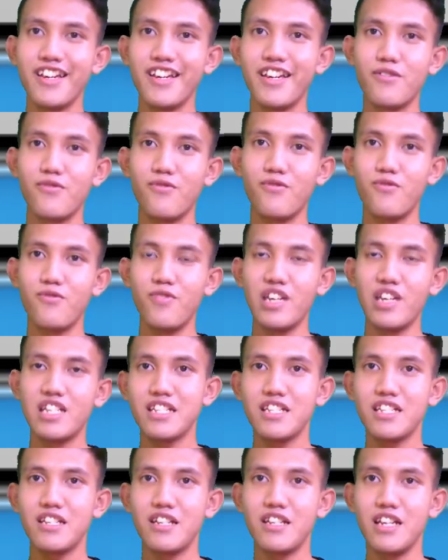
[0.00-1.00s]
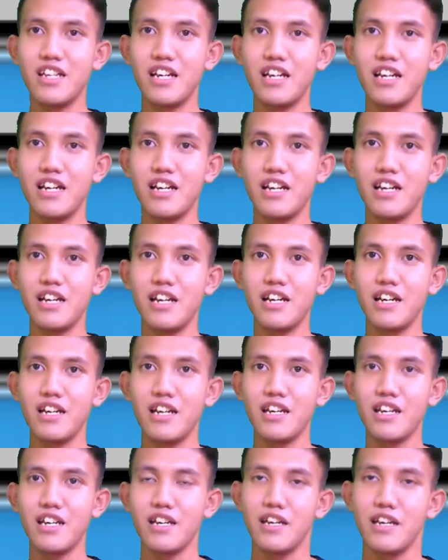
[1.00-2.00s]
and we change
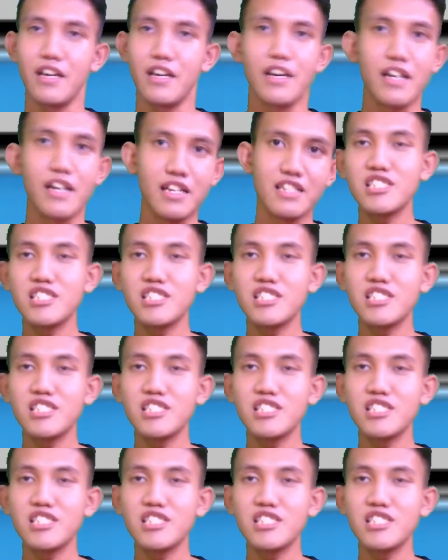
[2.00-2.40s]
the